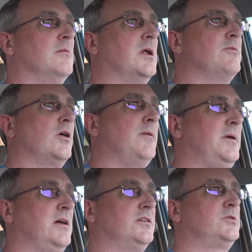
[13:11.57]
But I'm going up
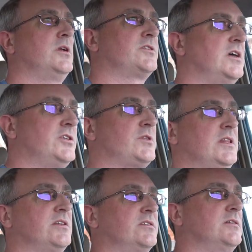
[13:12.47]
to another side street
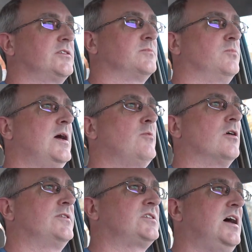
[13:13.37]
that's way more
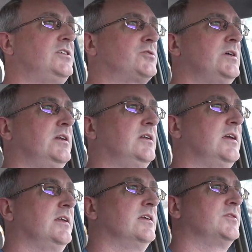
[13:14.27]
of a side street,
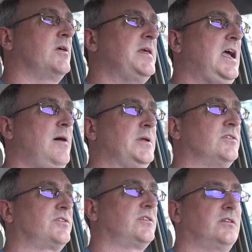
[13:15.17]
and if something happens,